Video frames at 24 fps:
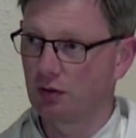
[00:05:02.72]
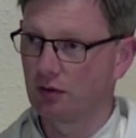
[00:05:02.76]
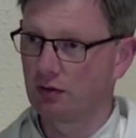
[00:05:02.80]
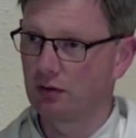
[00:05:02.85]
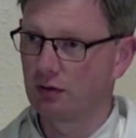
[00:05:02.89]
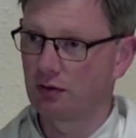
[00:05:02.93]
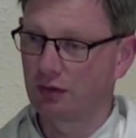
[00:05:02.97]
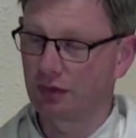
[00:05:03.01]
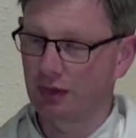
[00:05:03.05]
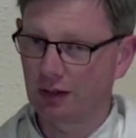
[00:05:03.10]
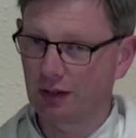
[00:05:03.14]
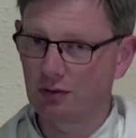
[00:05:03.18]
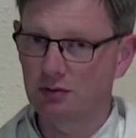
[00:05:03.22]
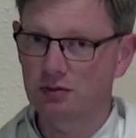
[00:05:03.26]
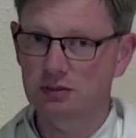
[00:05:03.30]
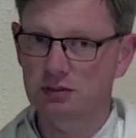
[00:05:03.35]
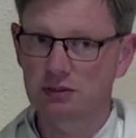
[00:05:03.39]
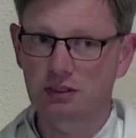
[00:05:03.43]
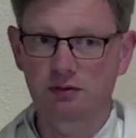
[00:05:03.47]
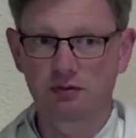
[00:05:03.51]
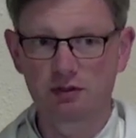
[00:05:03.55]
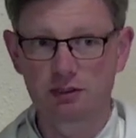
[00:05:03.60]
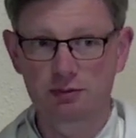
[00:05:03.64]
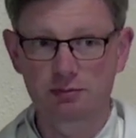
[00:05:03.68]
thousand
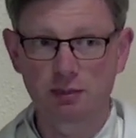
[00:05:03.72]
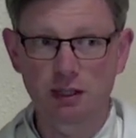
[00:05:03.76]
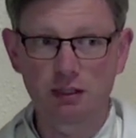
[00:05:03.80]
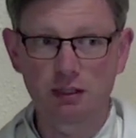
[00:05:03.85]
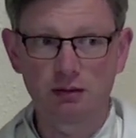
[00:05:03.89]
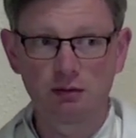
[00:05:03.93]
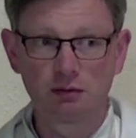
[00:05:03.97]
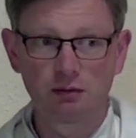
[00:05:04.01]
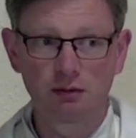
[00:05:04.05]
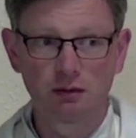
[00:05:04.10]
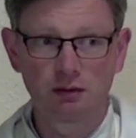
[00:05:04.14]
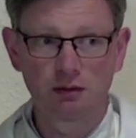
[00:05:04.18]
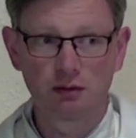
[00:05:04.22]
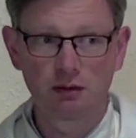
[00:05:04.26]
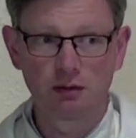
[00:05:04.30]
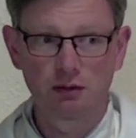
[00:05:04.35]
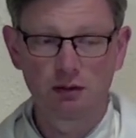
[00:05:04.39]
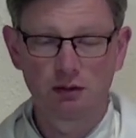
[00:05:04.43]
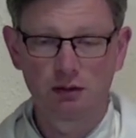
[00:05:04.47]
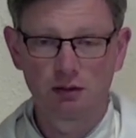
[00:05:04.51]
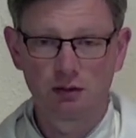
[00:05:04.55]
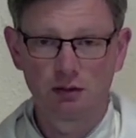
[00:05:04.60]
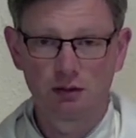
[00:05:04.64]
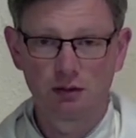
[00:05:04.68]
of his men,
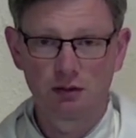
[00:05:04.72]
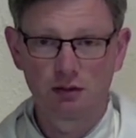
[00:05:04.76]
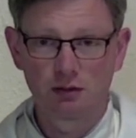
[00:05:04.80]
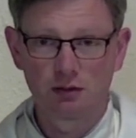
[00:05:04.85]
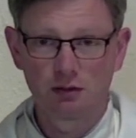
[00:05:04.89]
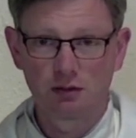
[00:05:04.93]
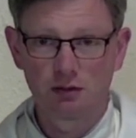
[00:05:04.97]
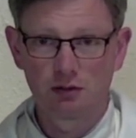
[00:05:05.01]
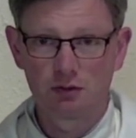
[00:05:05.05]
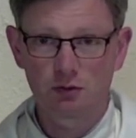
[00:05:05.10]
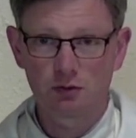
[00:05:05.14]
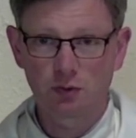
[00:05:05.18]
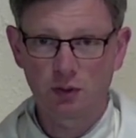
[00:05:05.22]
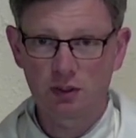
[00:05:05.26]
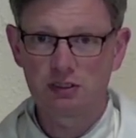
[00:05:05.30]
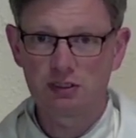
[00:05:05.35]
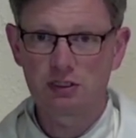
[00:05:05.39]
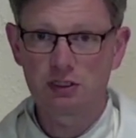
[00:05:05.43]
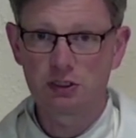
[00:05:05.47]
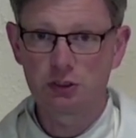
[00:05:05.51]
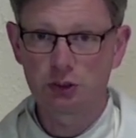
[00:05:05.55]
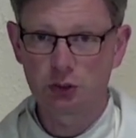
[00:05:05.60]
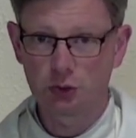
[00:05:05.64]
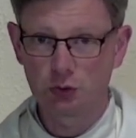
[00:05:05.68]

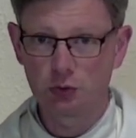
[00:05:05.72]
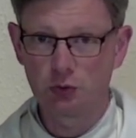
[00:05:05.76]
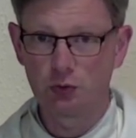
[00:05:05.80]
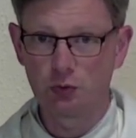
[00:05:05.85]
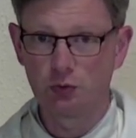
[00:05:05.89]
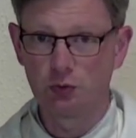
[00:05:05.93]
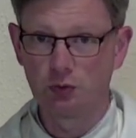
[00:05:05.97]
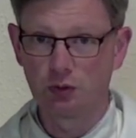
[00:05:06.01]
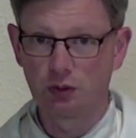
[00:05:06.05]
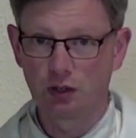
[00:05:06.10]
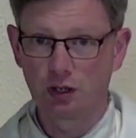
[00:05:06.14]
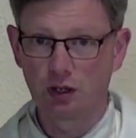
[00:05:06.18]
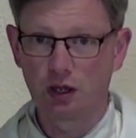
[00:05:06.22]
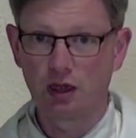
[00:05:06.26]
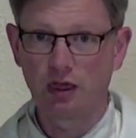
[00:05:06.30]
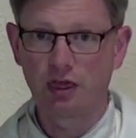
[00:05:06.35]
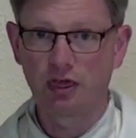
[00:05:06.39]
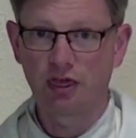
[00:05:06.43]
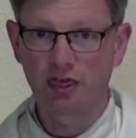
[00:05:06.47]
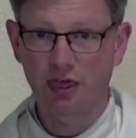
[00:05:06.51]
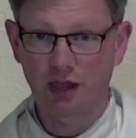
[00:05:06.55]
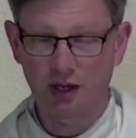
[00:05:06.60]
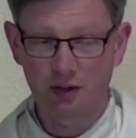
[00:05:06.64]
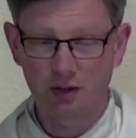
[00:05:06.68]
twenty-two
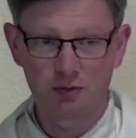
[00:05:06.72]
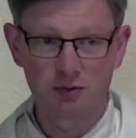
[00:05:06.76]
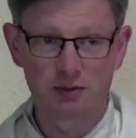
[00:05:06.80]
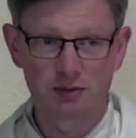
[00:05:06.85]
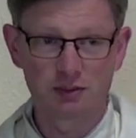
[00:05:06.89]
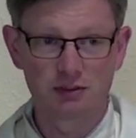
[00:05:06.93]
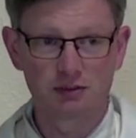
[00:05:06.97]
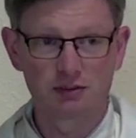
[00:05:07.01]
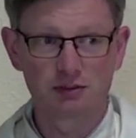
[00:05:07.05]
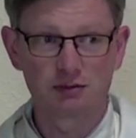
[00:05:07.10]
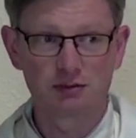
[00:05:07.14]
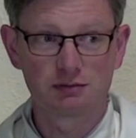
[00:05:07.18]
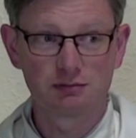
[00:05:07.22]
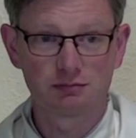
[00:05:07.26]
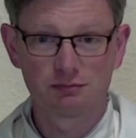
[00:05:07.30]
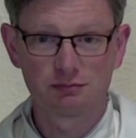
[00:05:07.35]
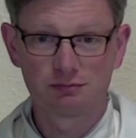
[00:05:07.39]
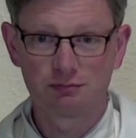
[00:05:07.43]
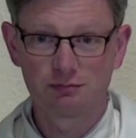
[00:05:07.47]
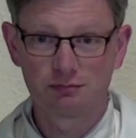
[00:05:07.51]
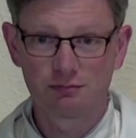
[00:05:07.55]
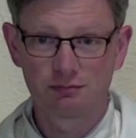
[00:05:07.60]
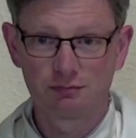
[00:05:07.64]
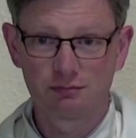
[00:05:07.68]
thousand
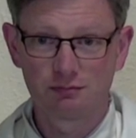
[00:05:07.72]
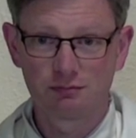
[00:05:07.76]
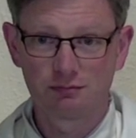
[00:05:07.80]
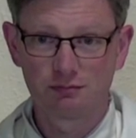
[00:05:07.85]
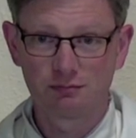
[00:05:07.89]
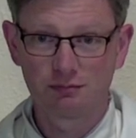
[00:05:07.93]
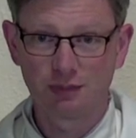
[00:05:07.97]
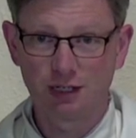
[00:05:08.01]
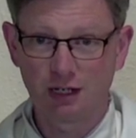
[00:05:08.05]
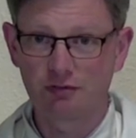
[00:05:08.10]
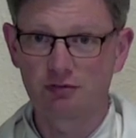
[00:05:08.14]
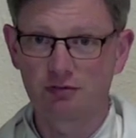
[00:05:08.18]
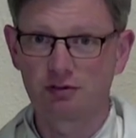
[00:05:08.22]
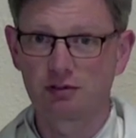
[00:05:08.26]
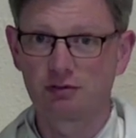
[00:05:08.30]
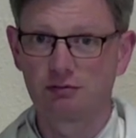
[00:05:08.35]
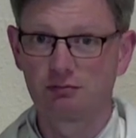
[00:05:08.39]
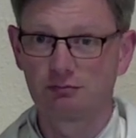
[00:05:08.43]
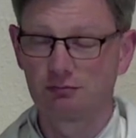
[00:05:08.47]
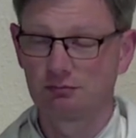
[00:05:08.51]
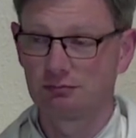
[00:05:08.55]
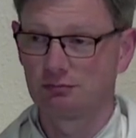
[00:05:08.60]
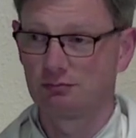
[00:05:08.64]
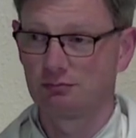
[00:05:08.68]
left.
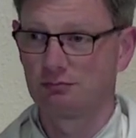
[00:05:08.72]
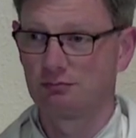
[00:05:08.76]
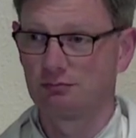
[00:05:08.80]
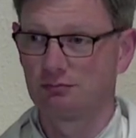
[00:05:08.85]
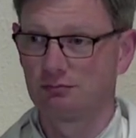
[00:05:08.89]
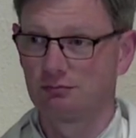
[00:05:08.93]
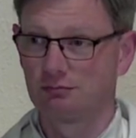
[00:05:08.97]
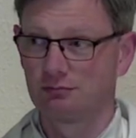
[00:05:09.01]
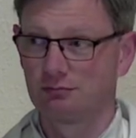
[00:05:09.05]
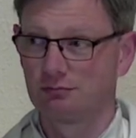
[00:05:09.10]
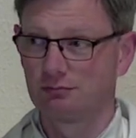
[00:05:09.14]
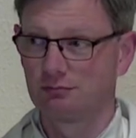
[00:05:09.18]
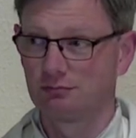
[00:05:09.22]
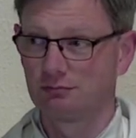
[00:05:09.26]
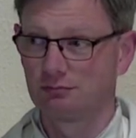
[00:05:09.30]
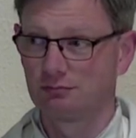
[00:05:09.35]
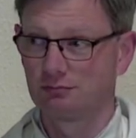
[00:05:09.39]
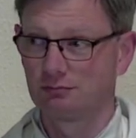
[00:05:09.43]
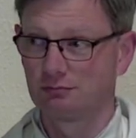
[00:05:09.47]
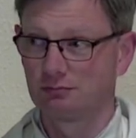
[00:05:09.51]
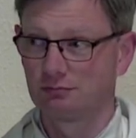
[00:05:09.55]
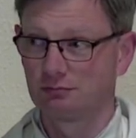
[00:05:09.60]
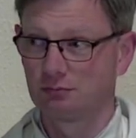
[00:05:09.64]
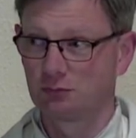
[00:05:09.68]

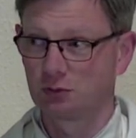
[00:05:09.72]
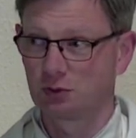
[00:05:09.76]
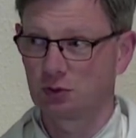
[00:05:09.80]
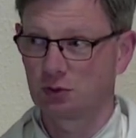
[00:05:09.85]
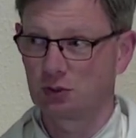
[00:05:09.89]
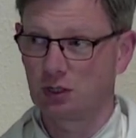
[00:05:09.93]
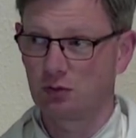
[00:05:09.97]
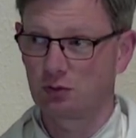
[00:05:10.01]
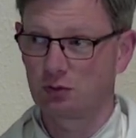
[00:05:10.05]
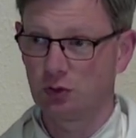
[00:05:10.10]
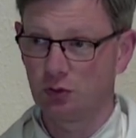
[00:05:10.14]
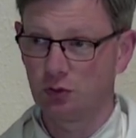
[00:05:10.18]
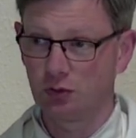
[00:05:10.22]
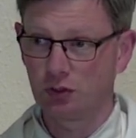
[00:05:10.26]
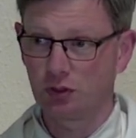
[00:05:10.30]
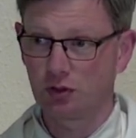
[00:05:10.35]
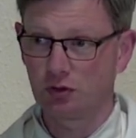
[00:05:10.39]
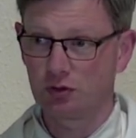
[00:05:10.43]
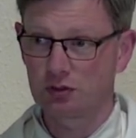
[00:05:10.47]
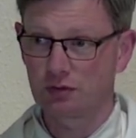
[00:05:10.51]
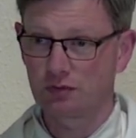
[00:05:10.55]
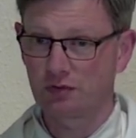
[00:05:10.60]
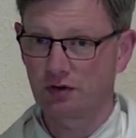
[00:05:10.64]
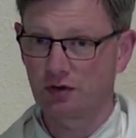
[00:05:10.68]
So now
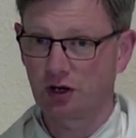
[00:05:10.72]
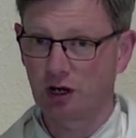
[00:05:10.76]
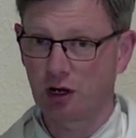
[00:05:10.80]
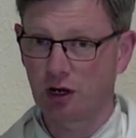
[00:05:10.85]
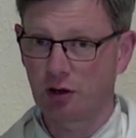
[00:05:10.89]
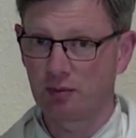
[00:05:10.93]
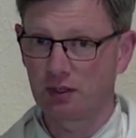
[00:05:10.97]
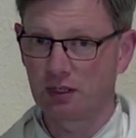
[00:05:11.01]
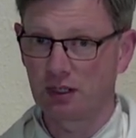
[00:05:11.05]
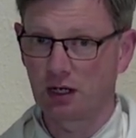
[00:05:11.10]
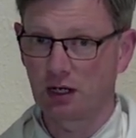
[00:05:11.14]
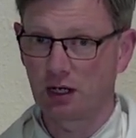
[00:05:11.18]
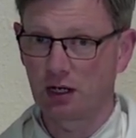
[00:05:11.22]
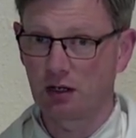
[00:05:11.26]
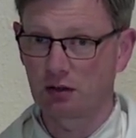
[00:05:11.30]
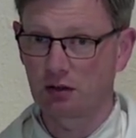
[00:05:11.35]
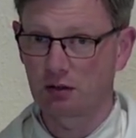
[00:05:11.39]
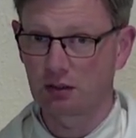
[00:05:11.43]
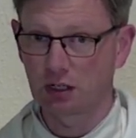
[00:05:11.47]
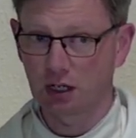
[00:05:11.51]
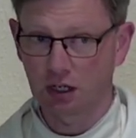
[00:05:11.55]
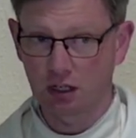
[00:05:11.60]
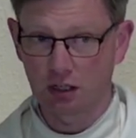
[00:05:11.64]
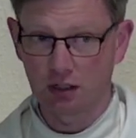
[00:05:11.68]
two-thirds of your army are
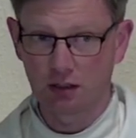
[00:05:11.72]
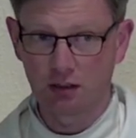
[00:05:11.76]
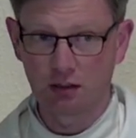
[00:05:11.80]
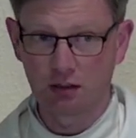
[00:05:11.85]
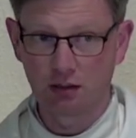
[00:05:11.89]
gone,